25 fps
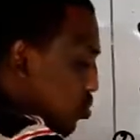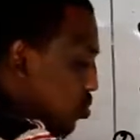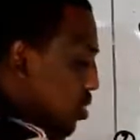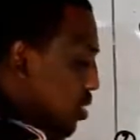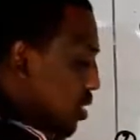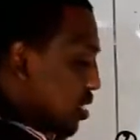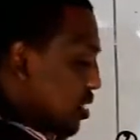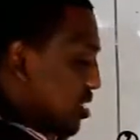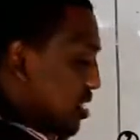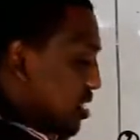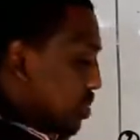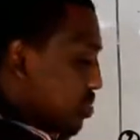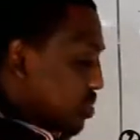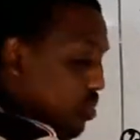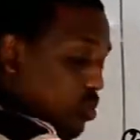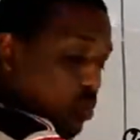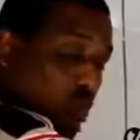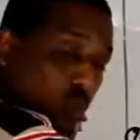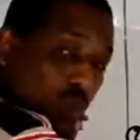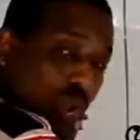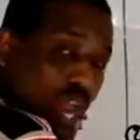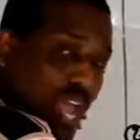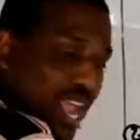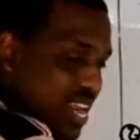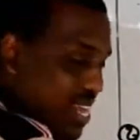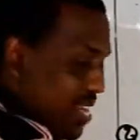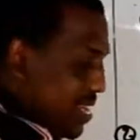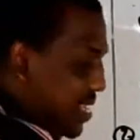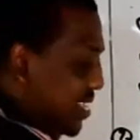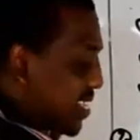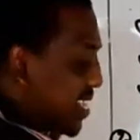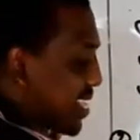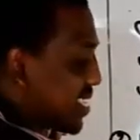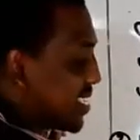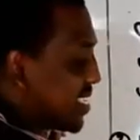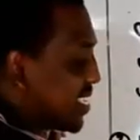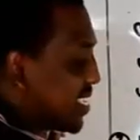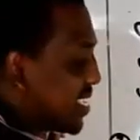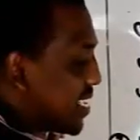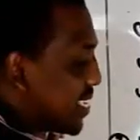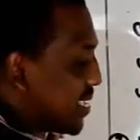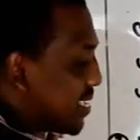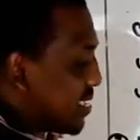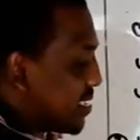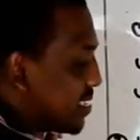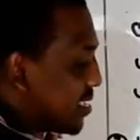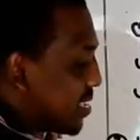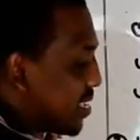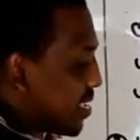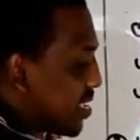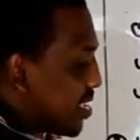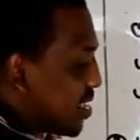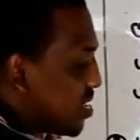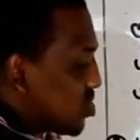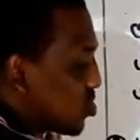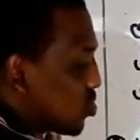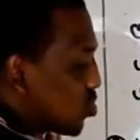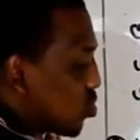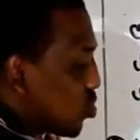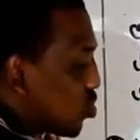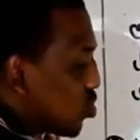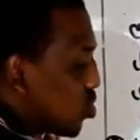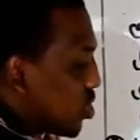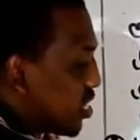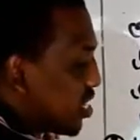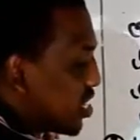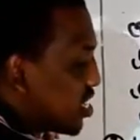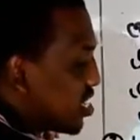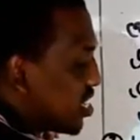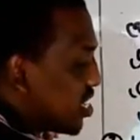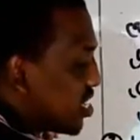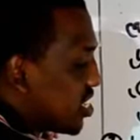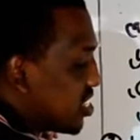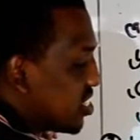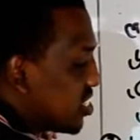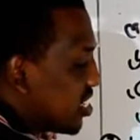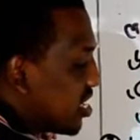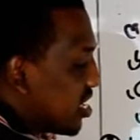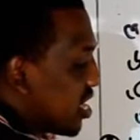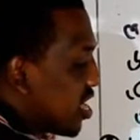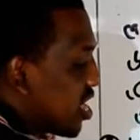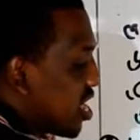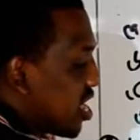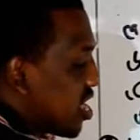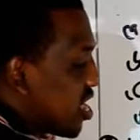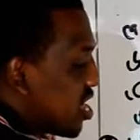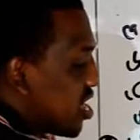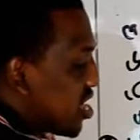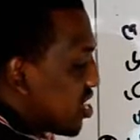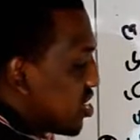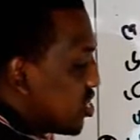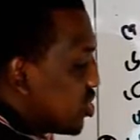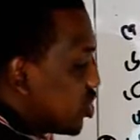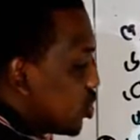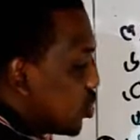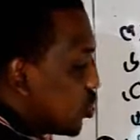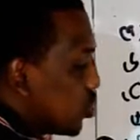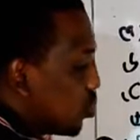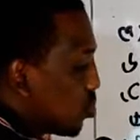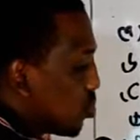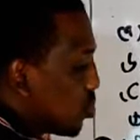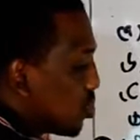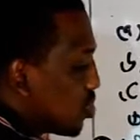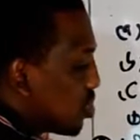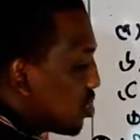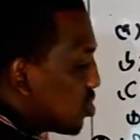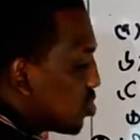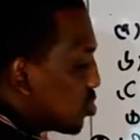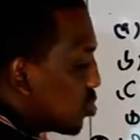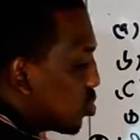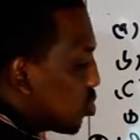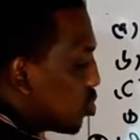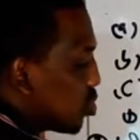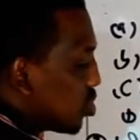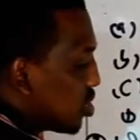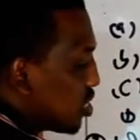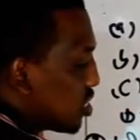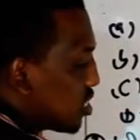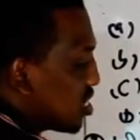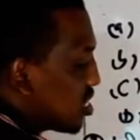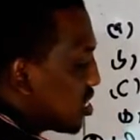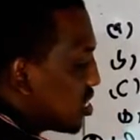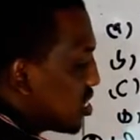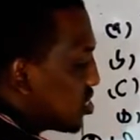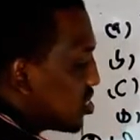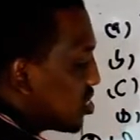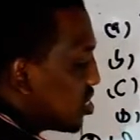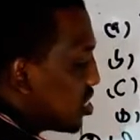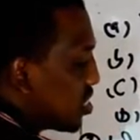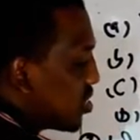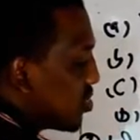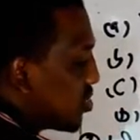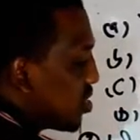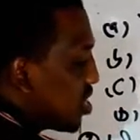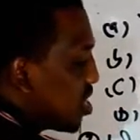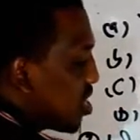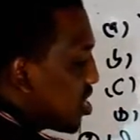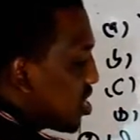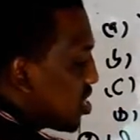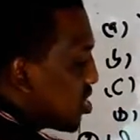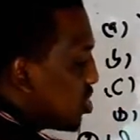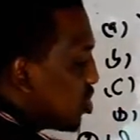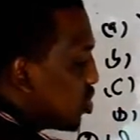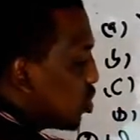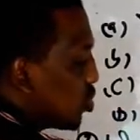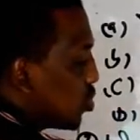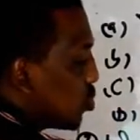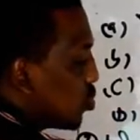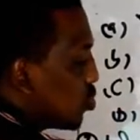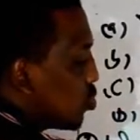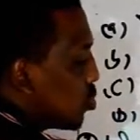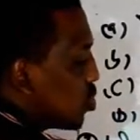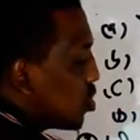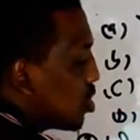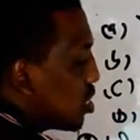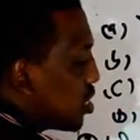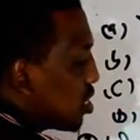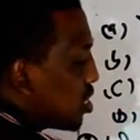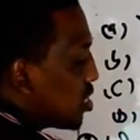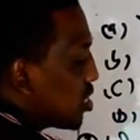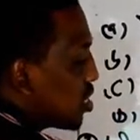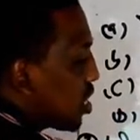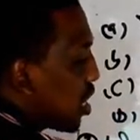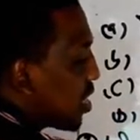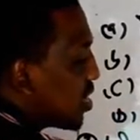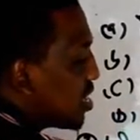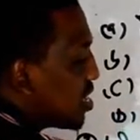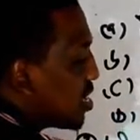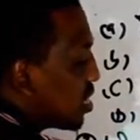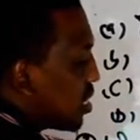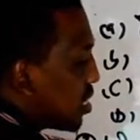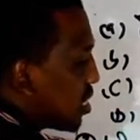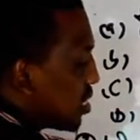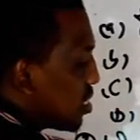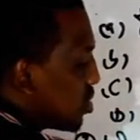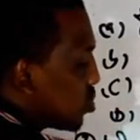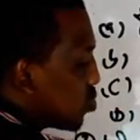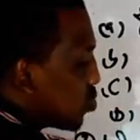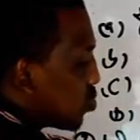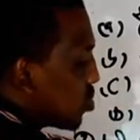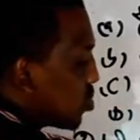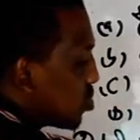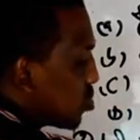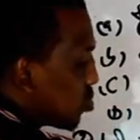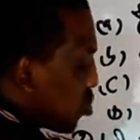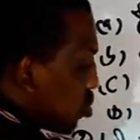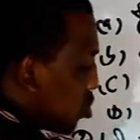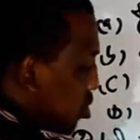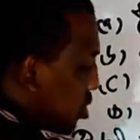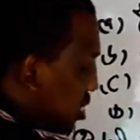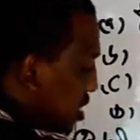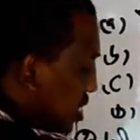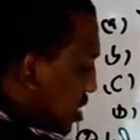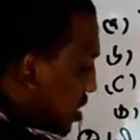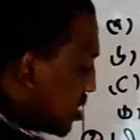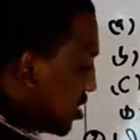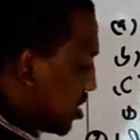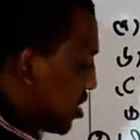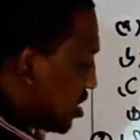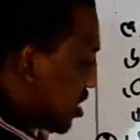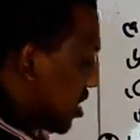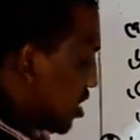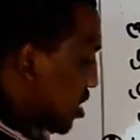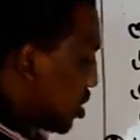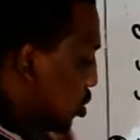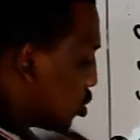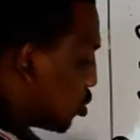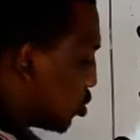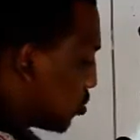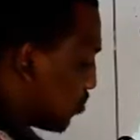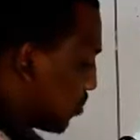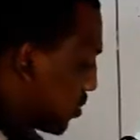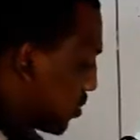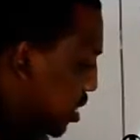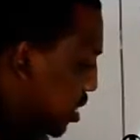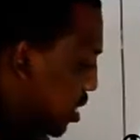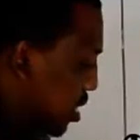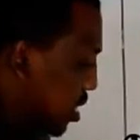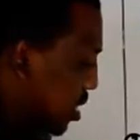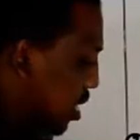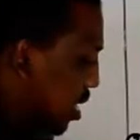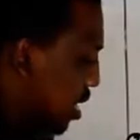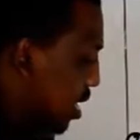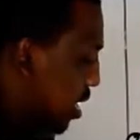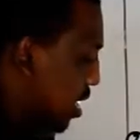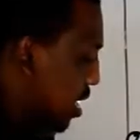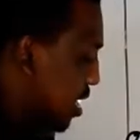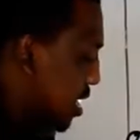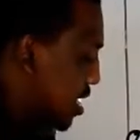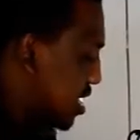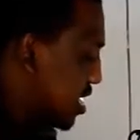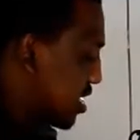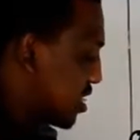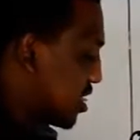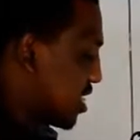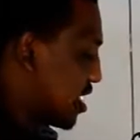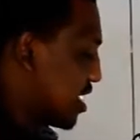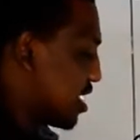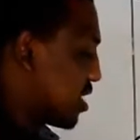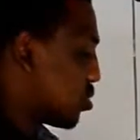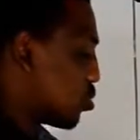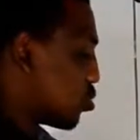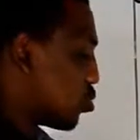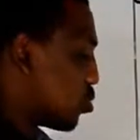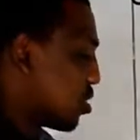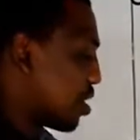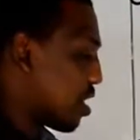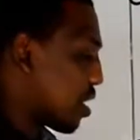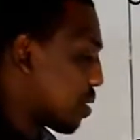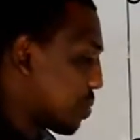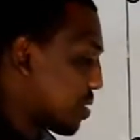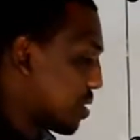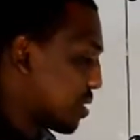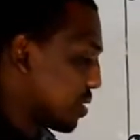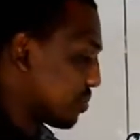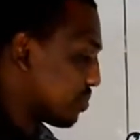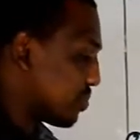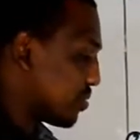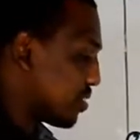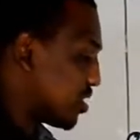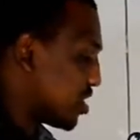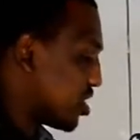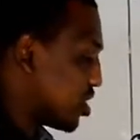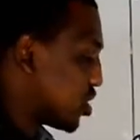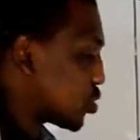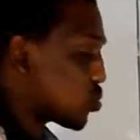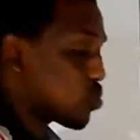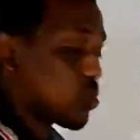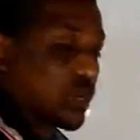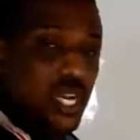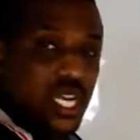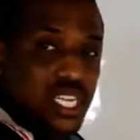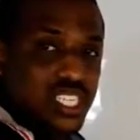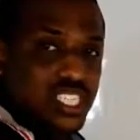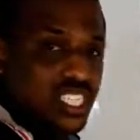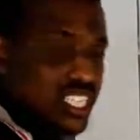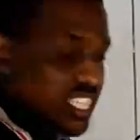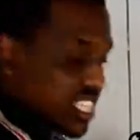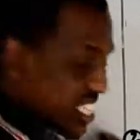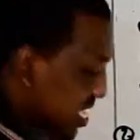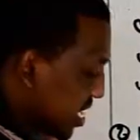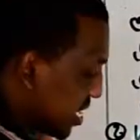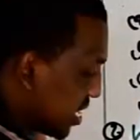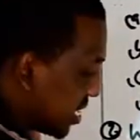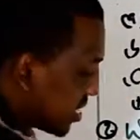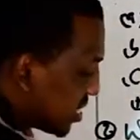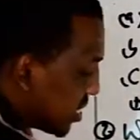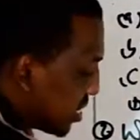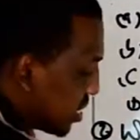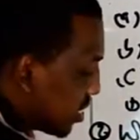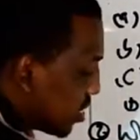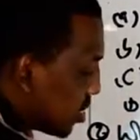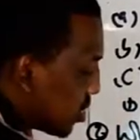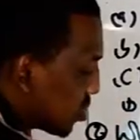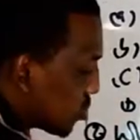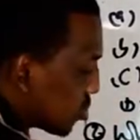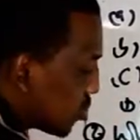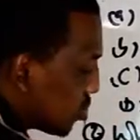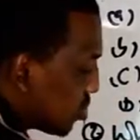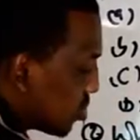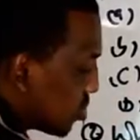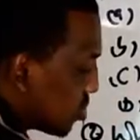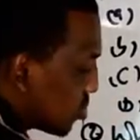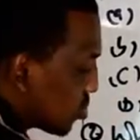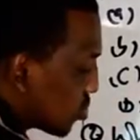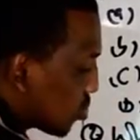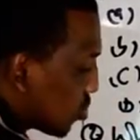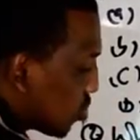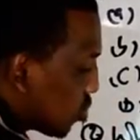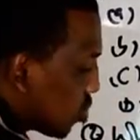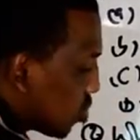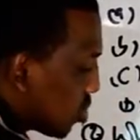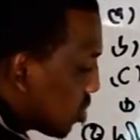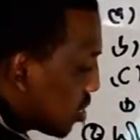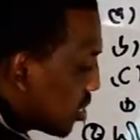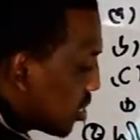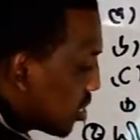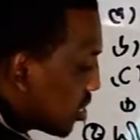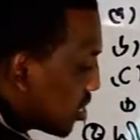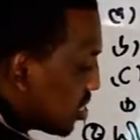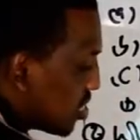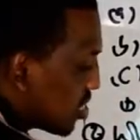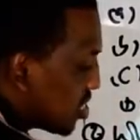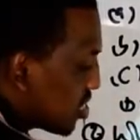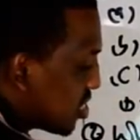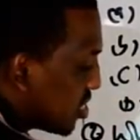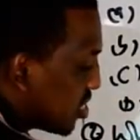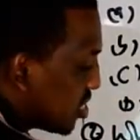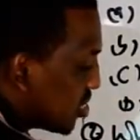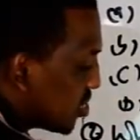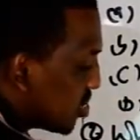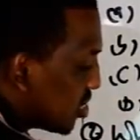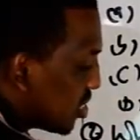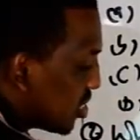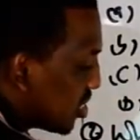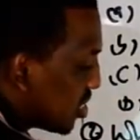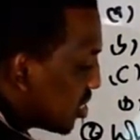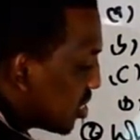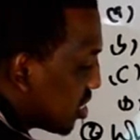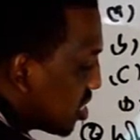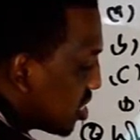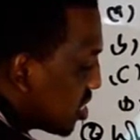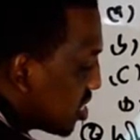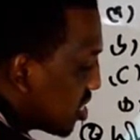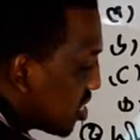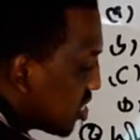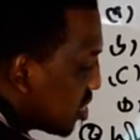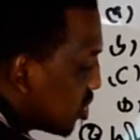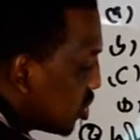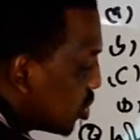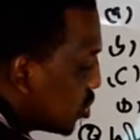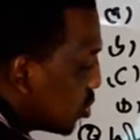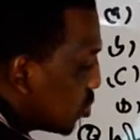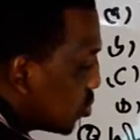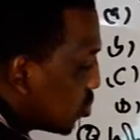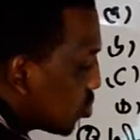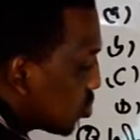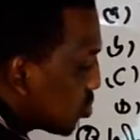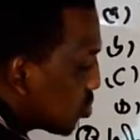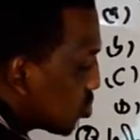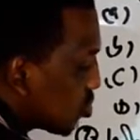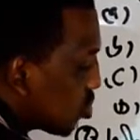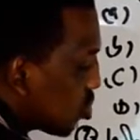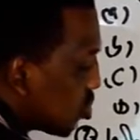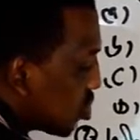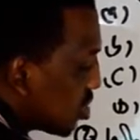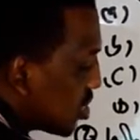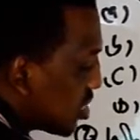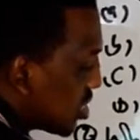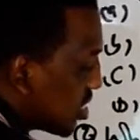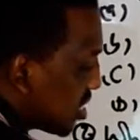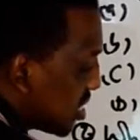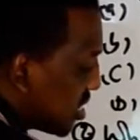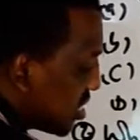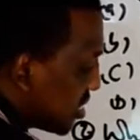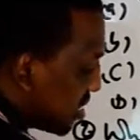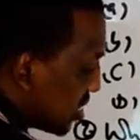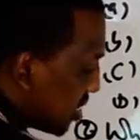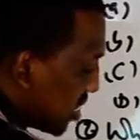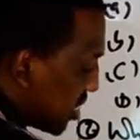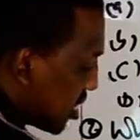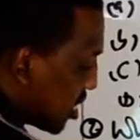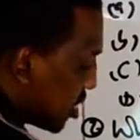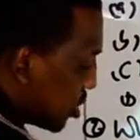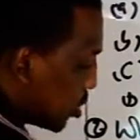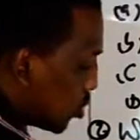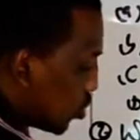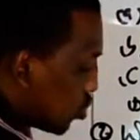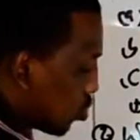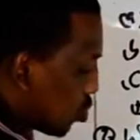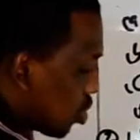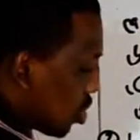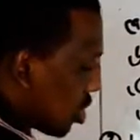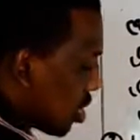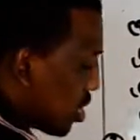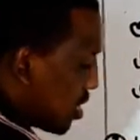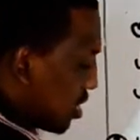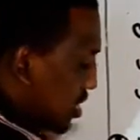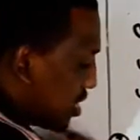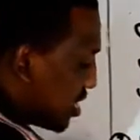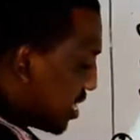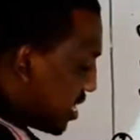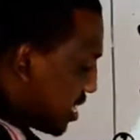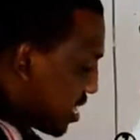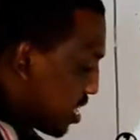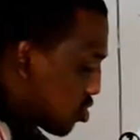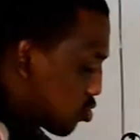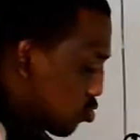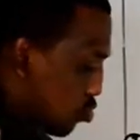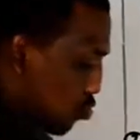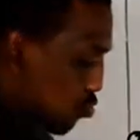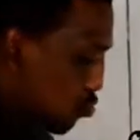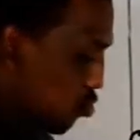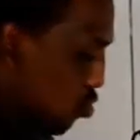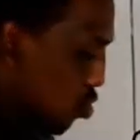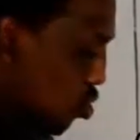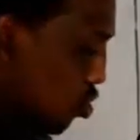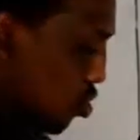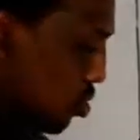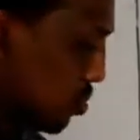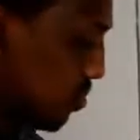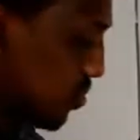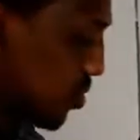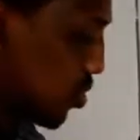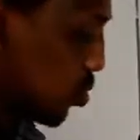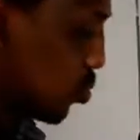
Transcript: 7 to 9, it has increased. It's called increasing ratio. It's called increasing ratio. This one is called increasing ratio. 18 to 11. This one has decreased, so it is called decreasing ratio. It's called decreasing ratio. 3 to 4. It